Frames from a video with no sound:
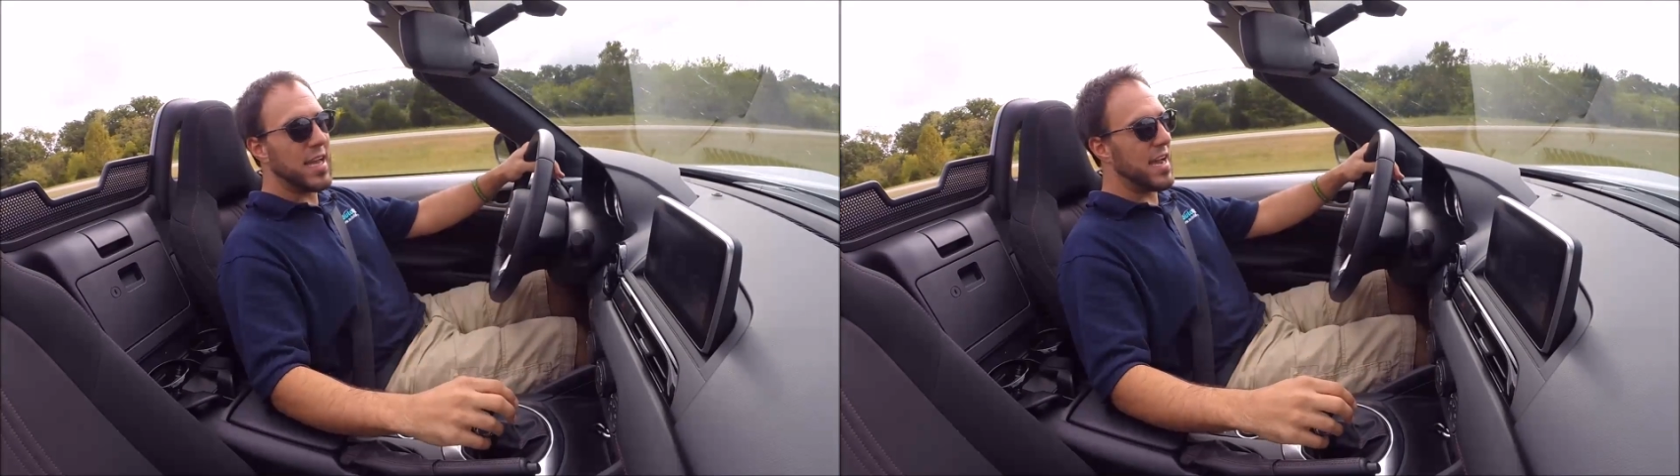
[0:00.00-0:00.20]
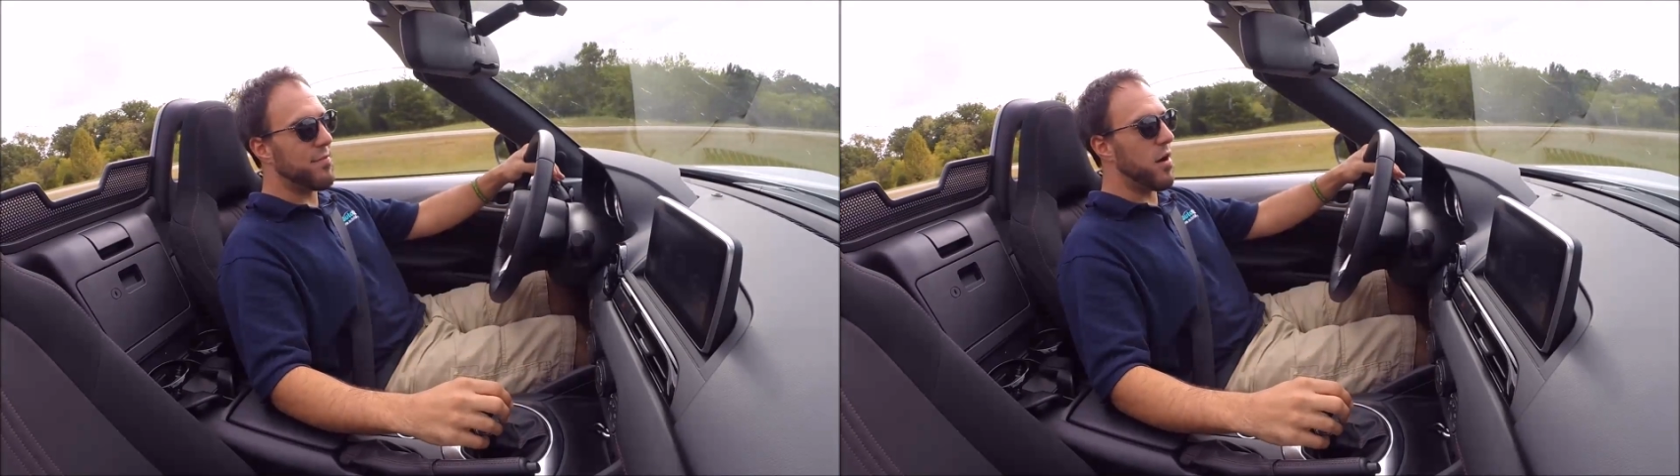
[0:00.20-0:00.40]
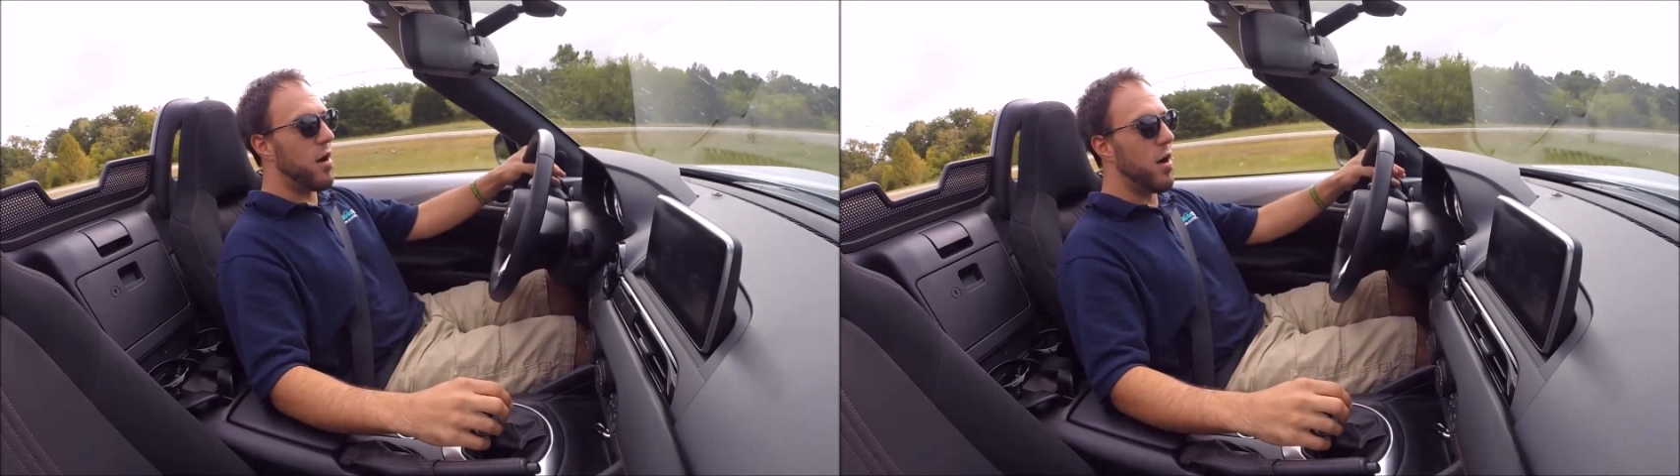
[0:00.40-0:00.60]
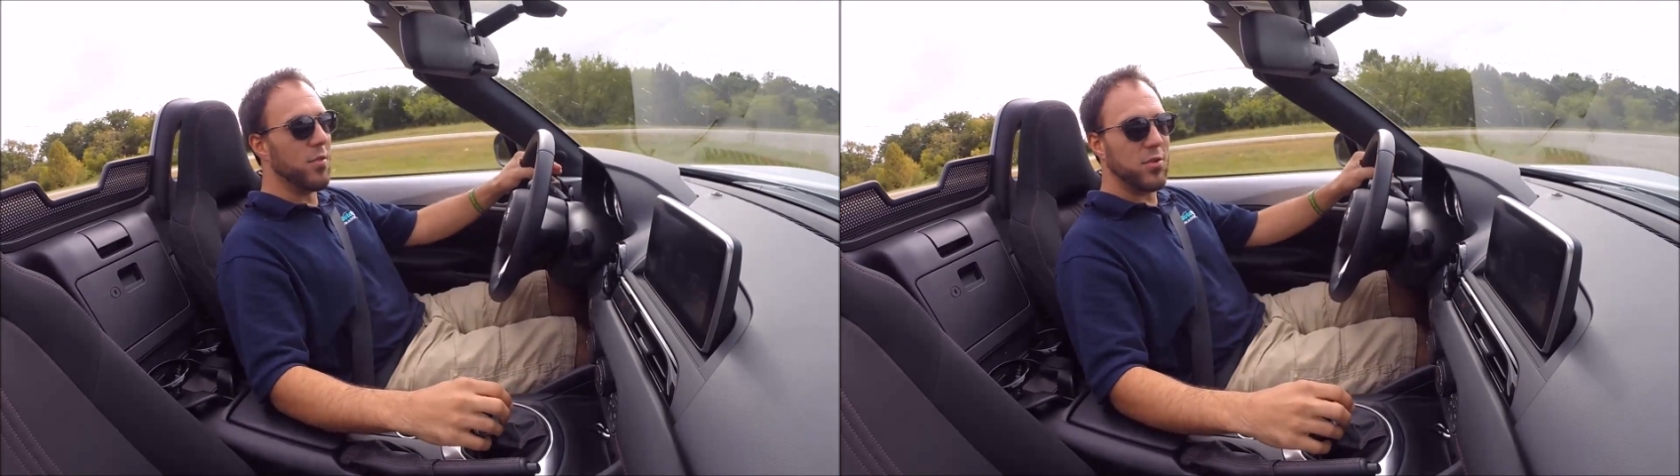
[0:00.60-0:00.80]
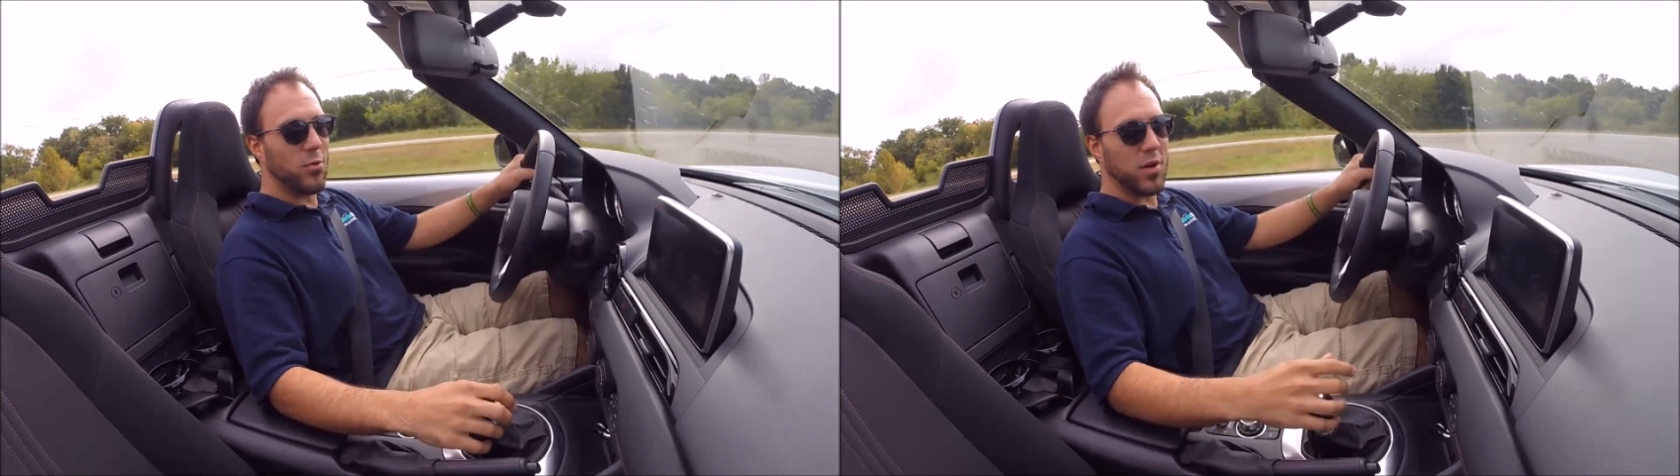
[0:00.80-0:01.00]
have all
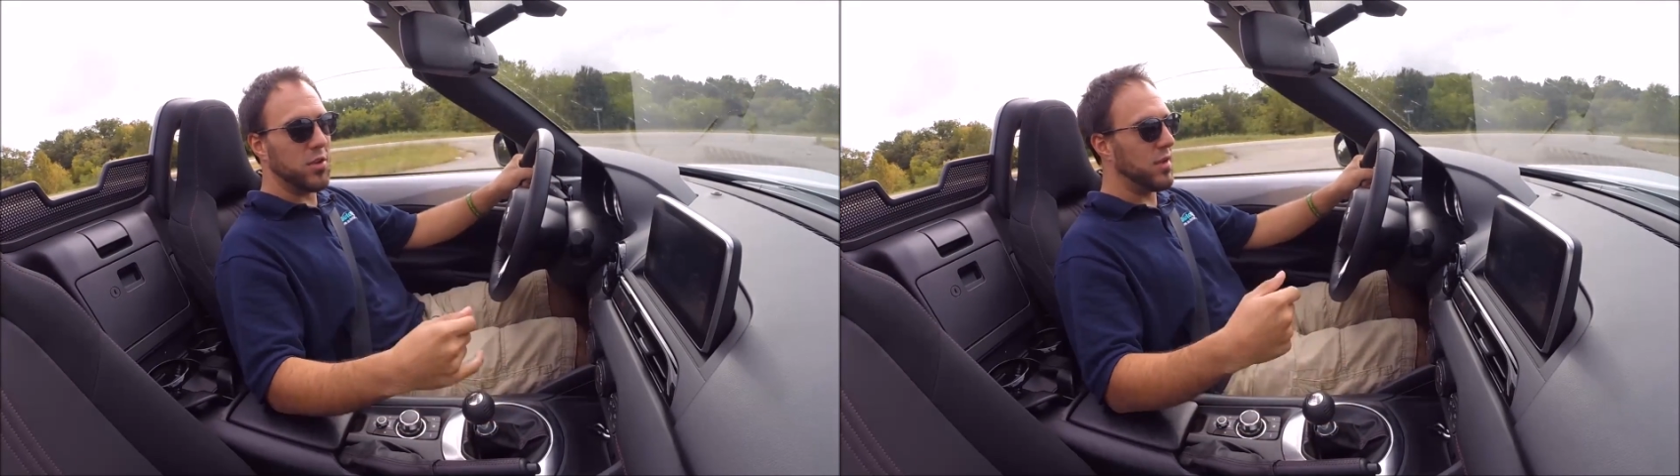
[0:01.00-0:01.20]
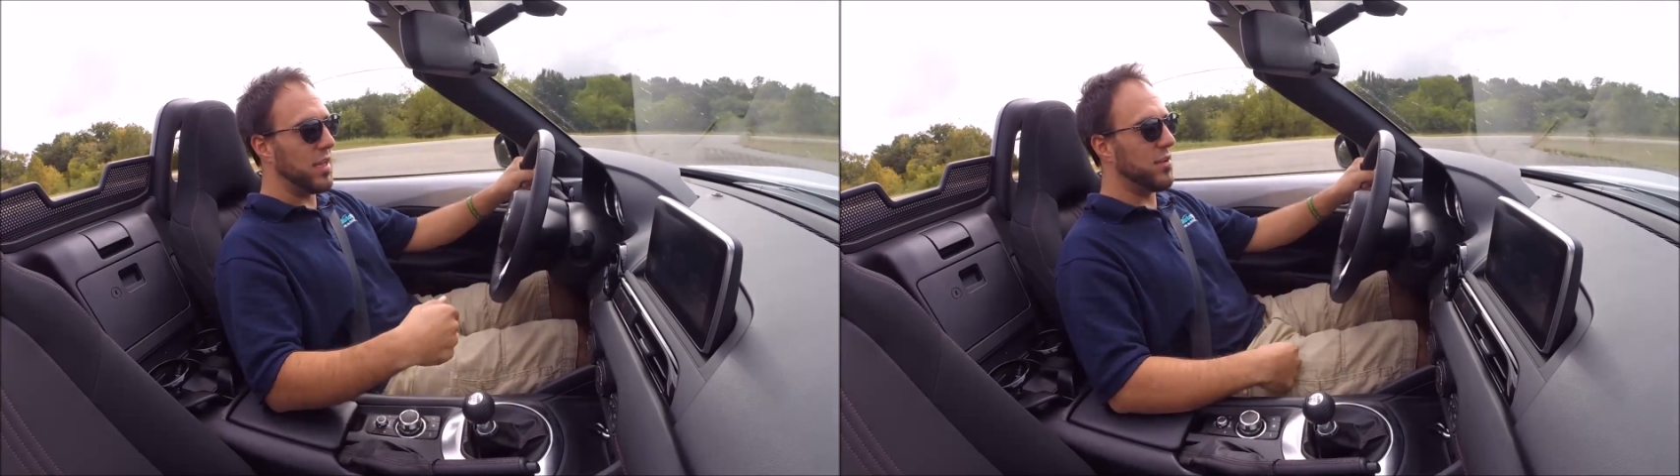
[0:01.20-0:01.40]
the torque you need.